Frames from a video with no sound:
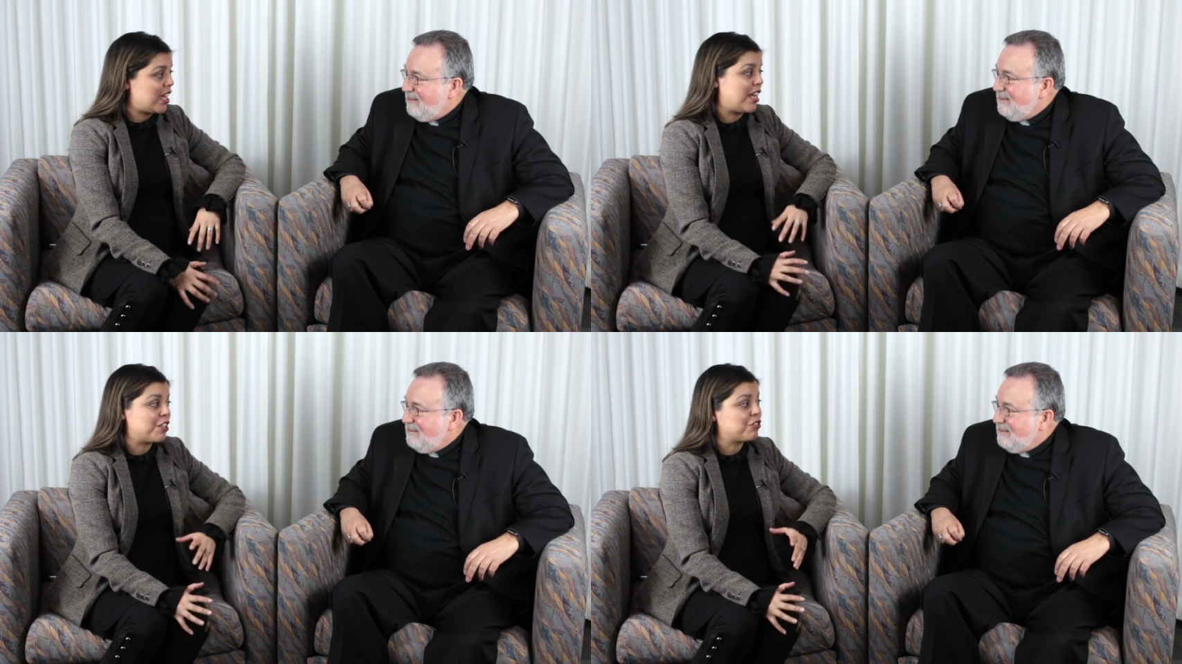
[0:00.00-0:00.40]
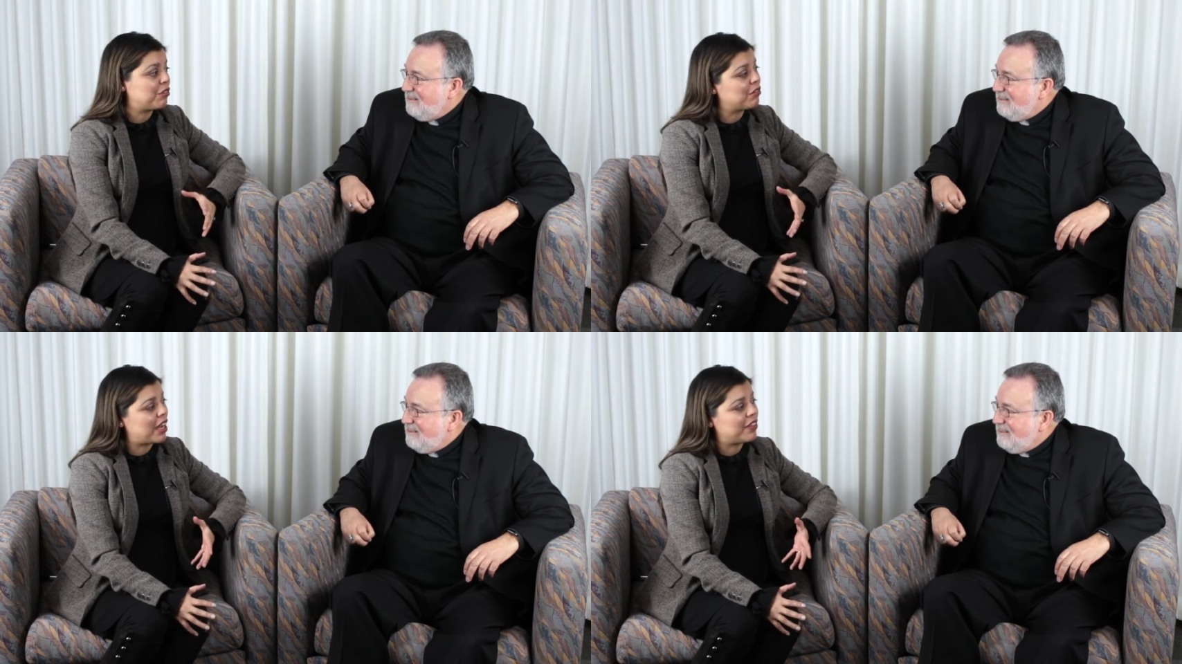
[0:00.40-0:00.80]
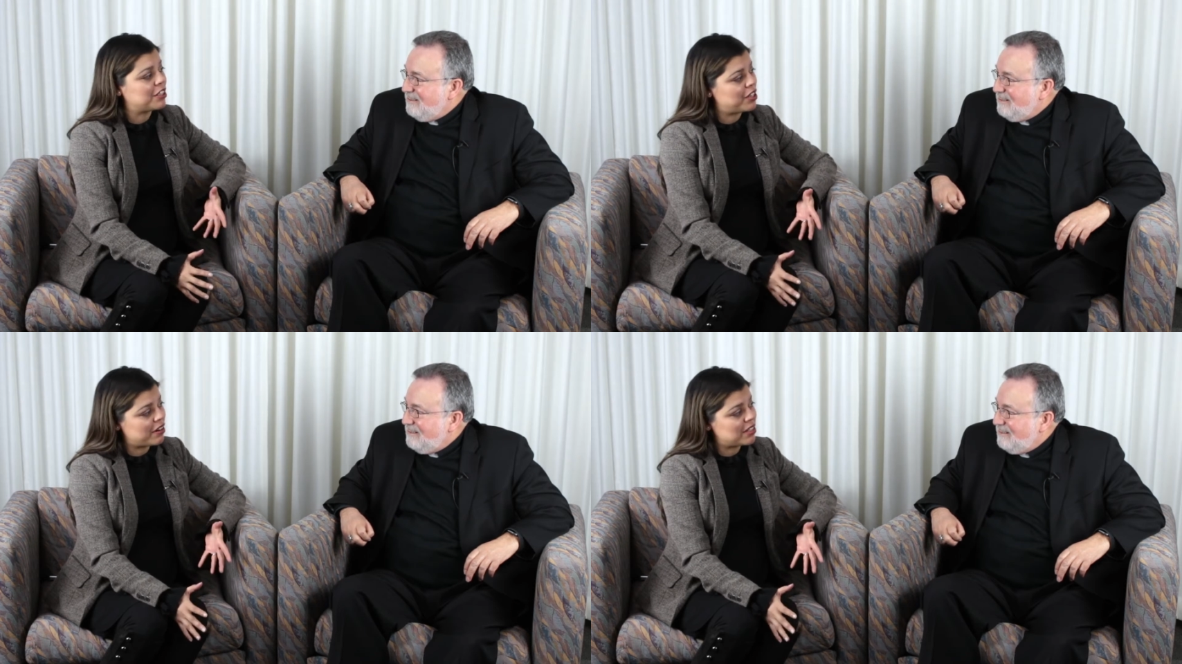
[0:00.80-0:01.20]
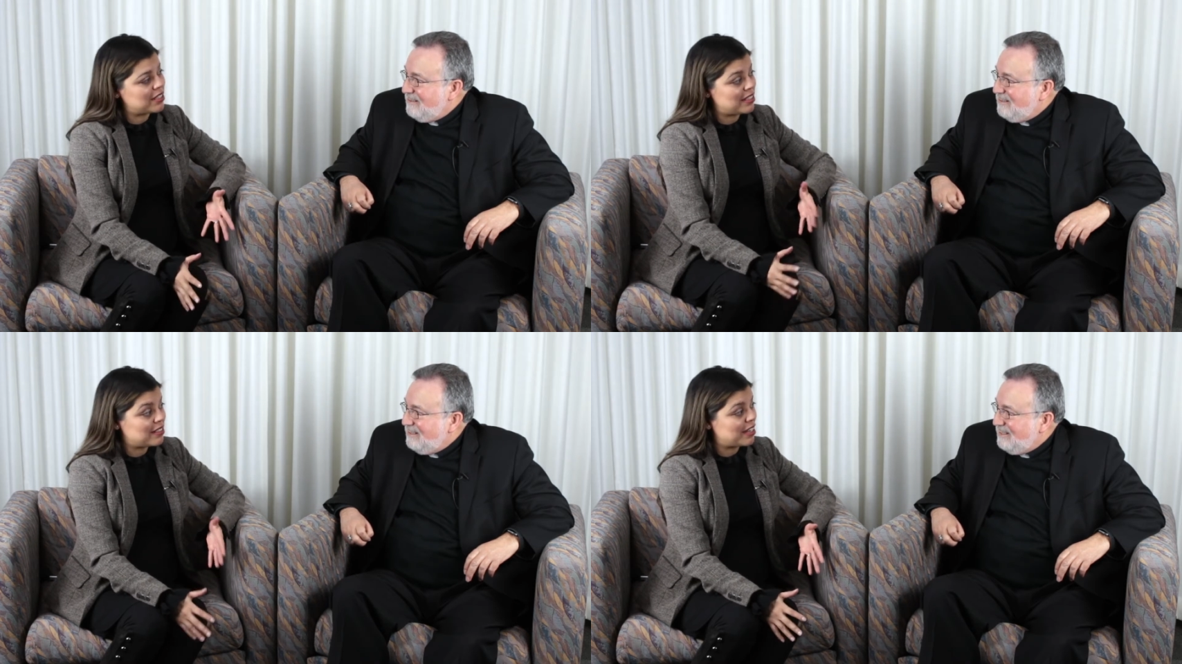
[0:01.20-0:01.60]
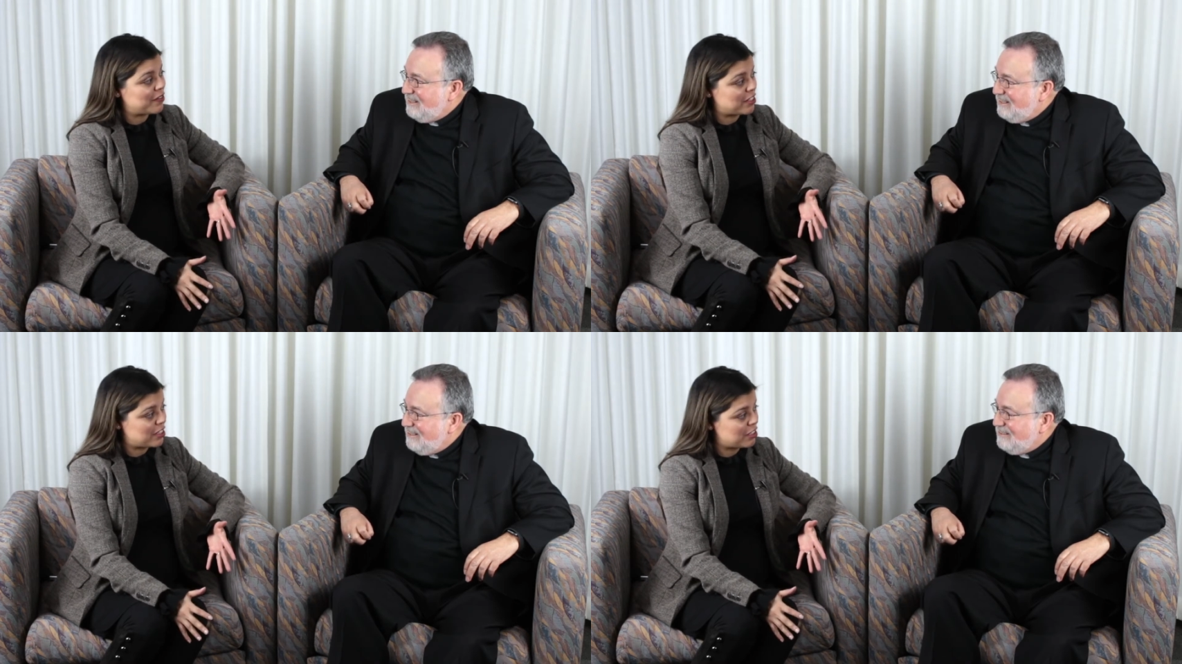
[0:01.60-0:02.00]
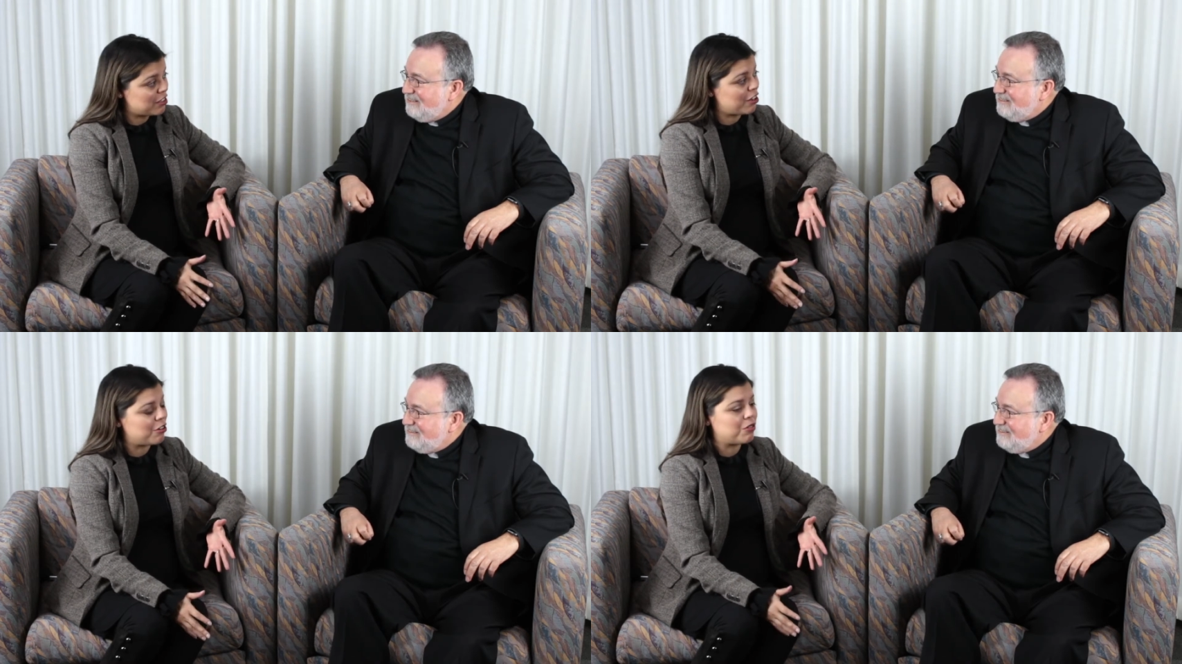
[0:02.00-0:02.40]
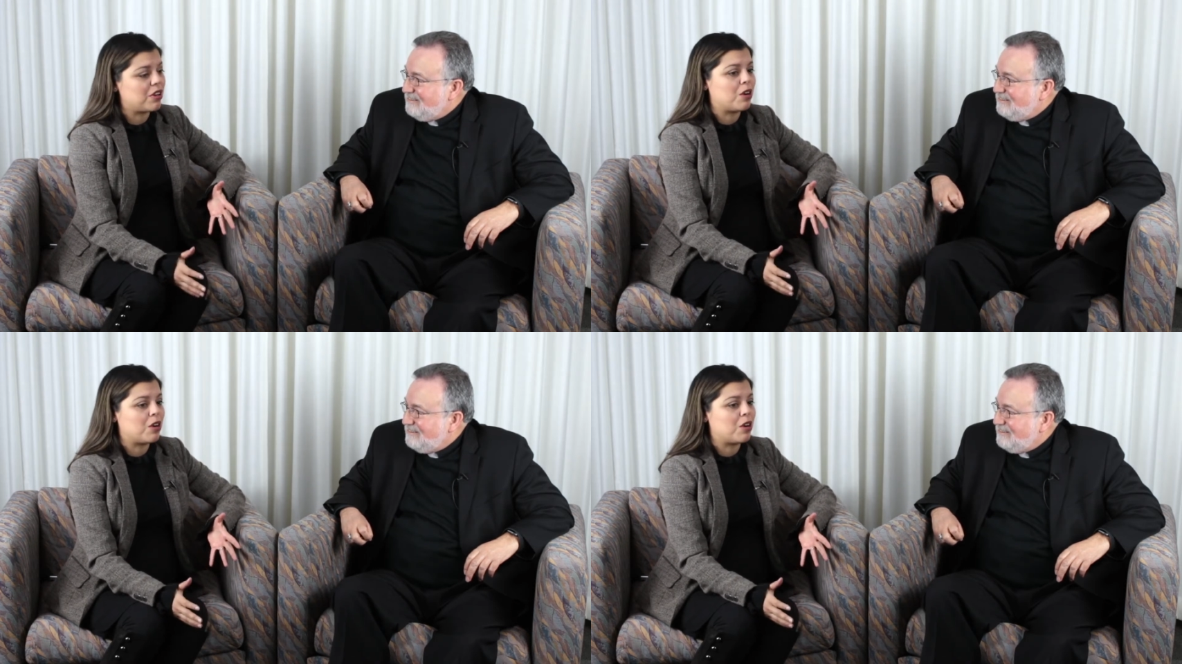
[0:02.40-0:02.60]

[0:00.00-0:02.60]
Speaker 1: And actually, through Catholic Charities in San Francisco,